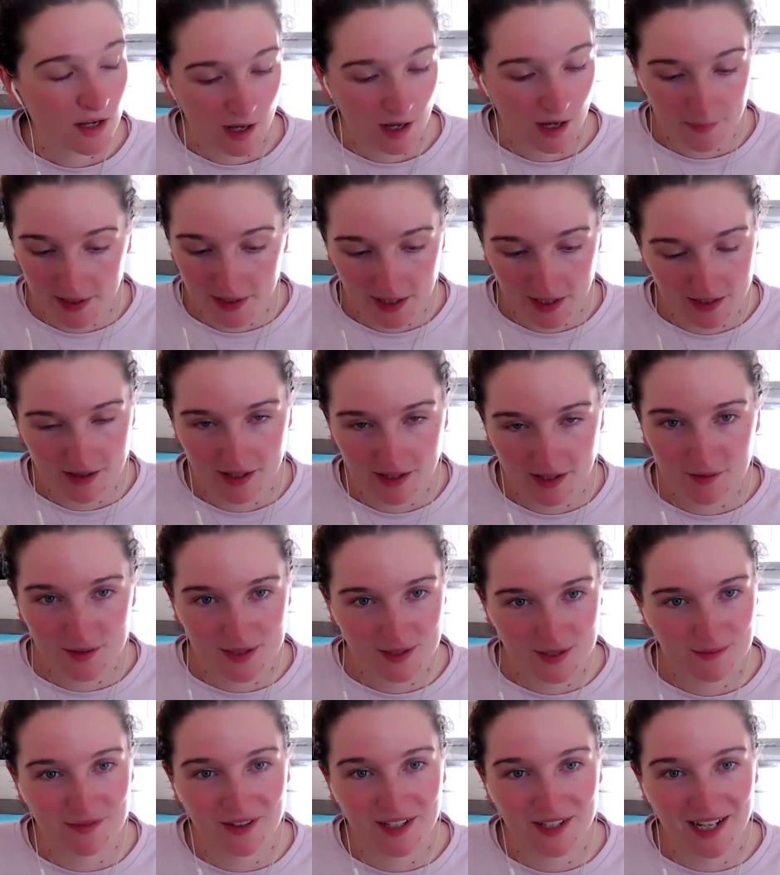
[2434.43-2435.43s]
I mean, they all
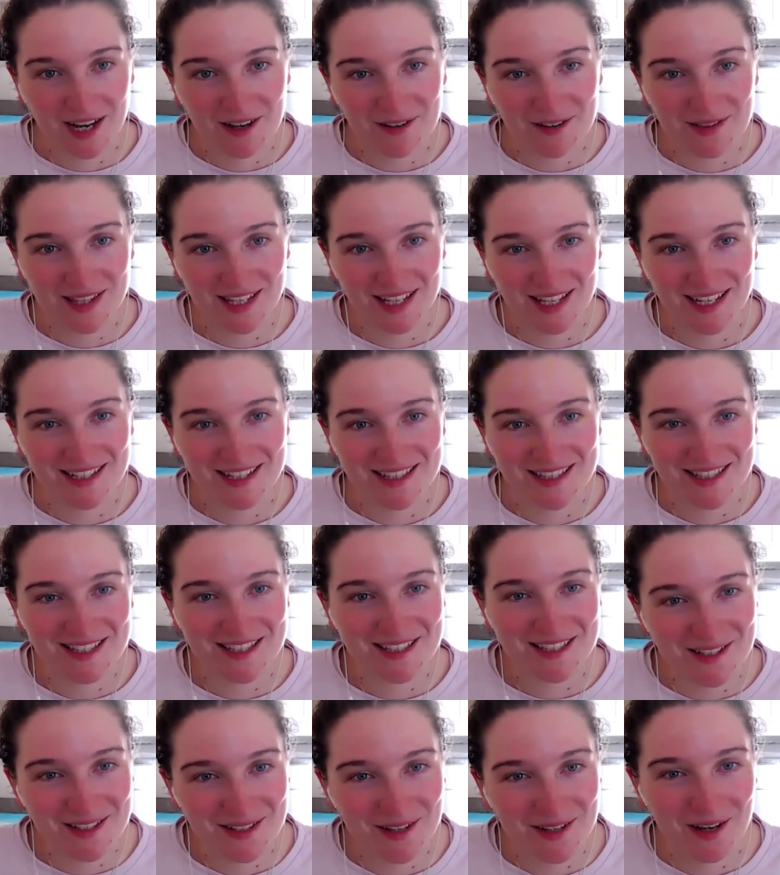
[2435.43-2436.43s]
seem very healthy and
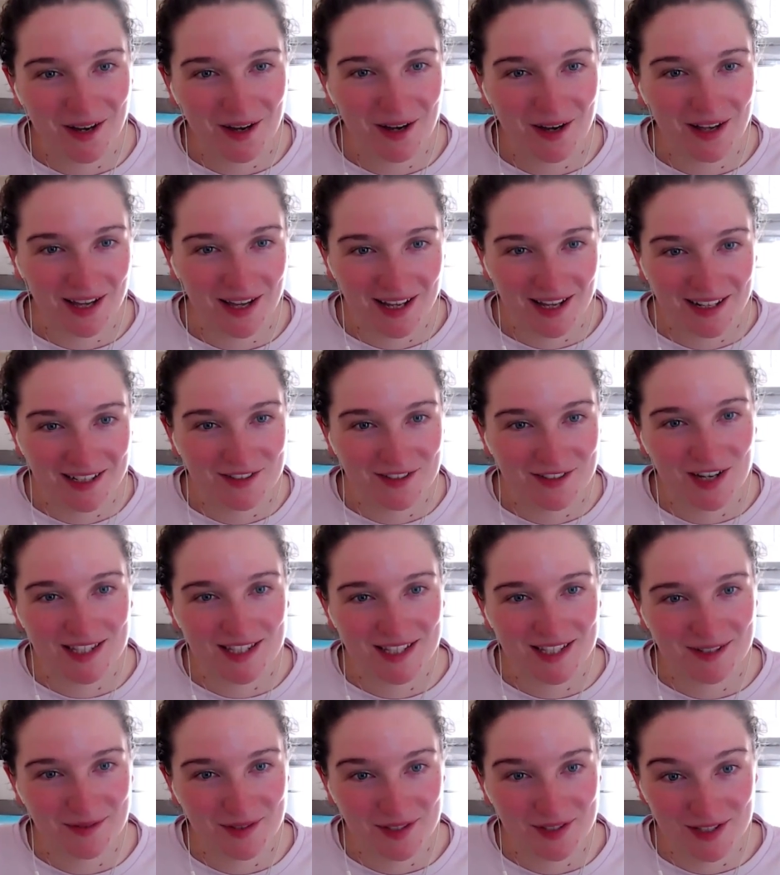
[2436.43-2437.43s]

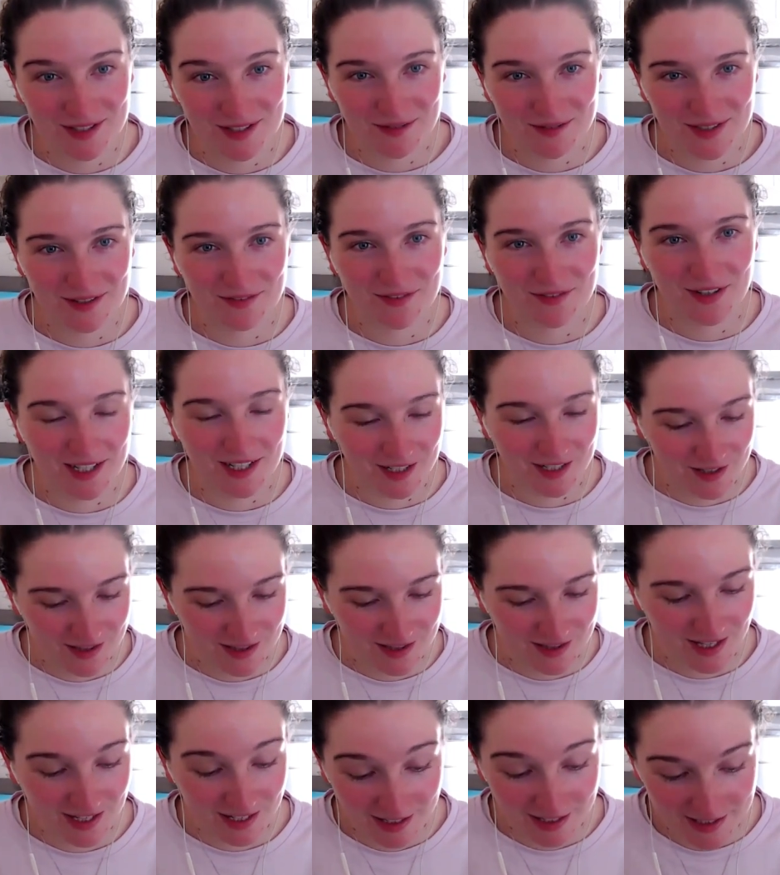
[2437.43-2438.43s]
energetic, which is obviously a very good
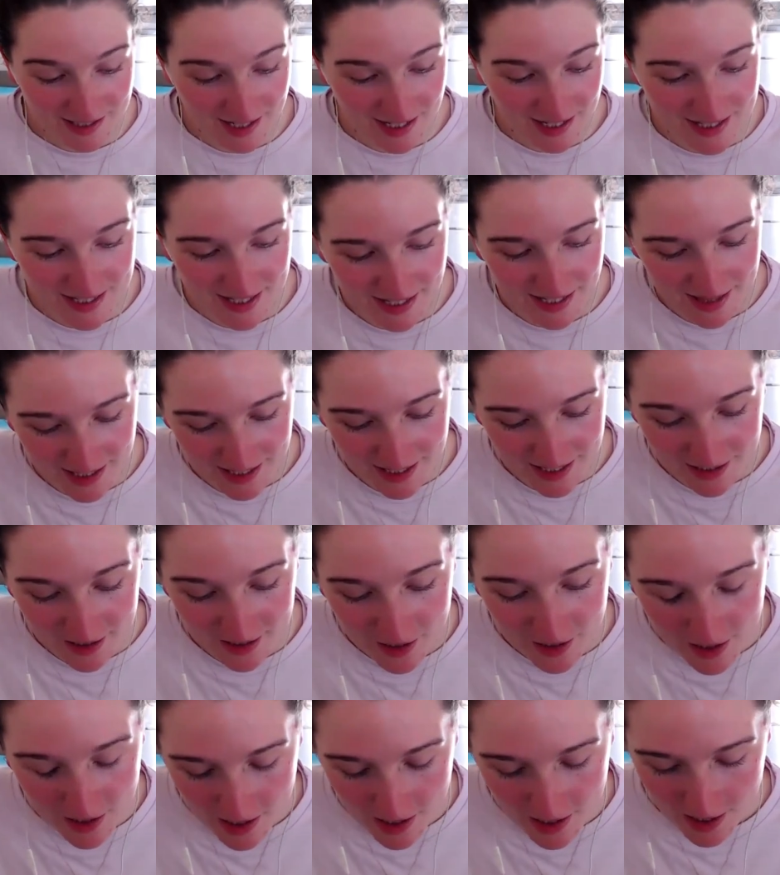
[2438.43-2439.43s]
and exciting
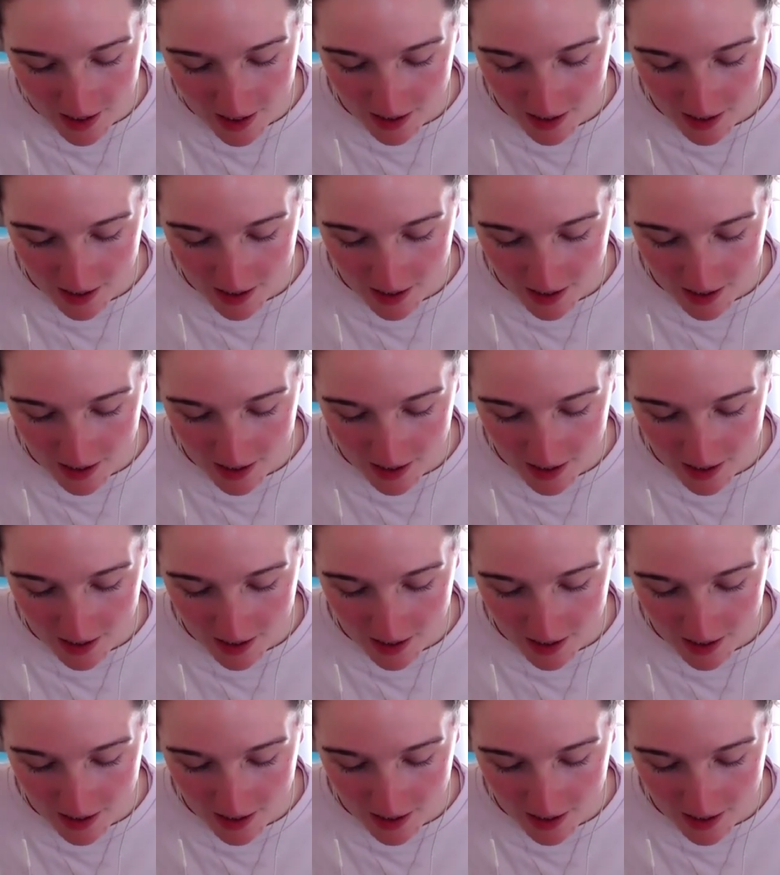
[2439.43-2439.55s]
thing.